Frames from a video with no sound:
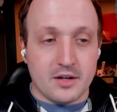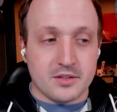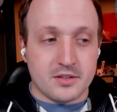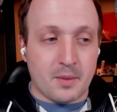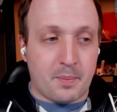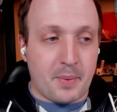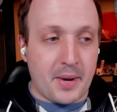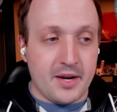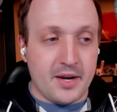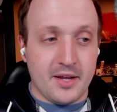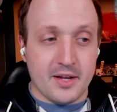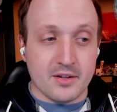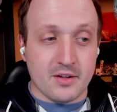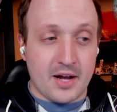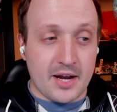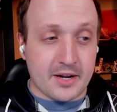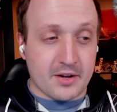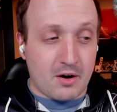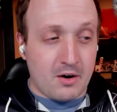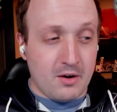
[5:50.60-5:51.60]
Debating
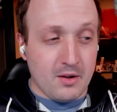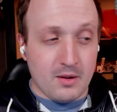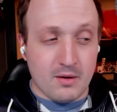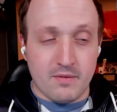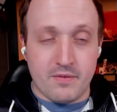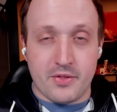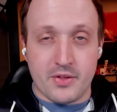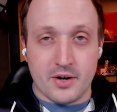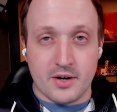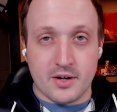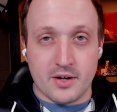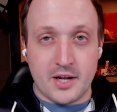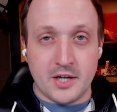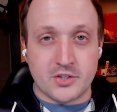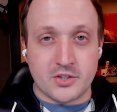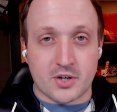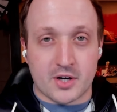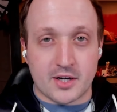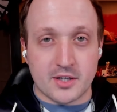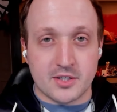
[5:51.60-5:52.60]
like all of the
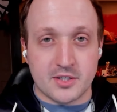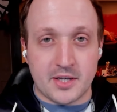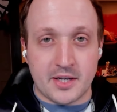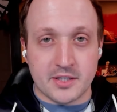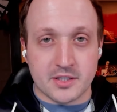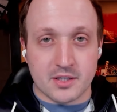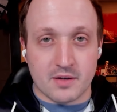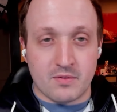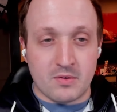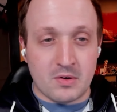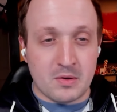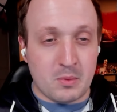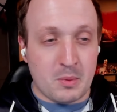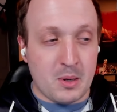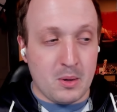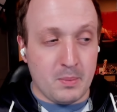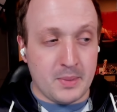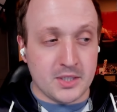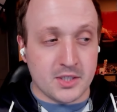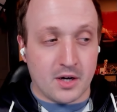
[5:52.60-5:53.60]
intricacies of
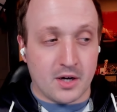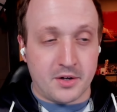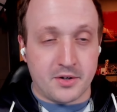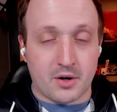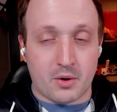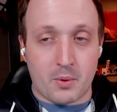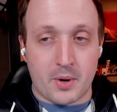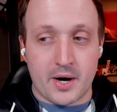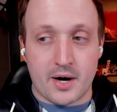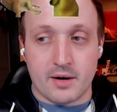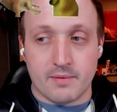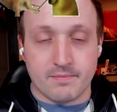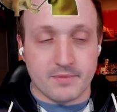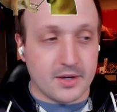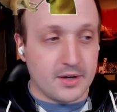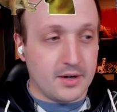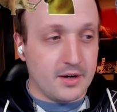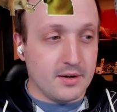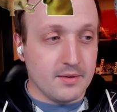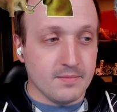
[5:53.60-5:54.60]
women's underwear, you
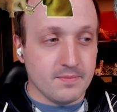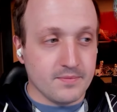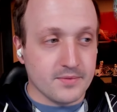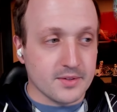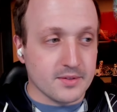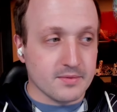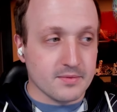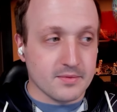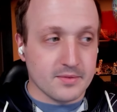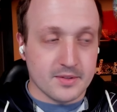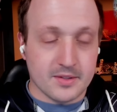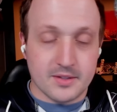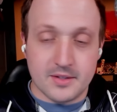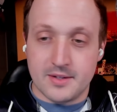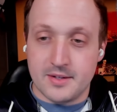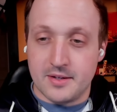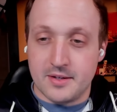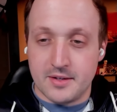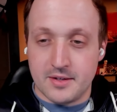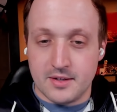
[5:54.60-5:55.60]
know.
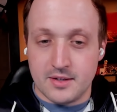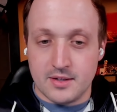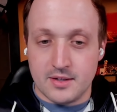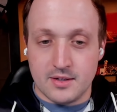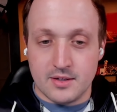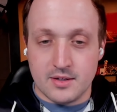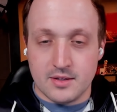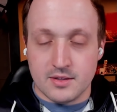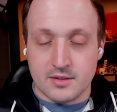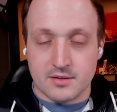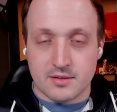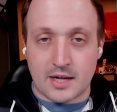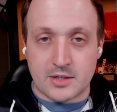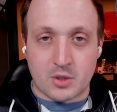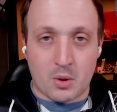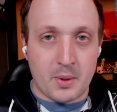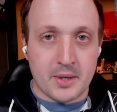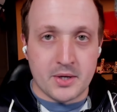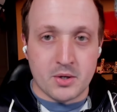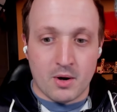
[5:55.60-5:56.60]
That's
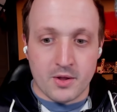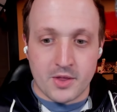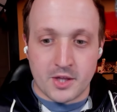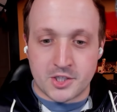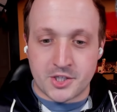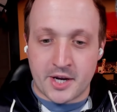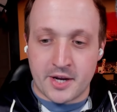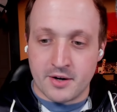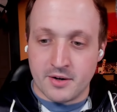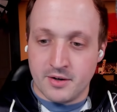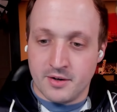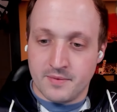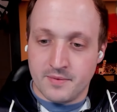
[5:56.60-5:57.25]
what we do on the channel.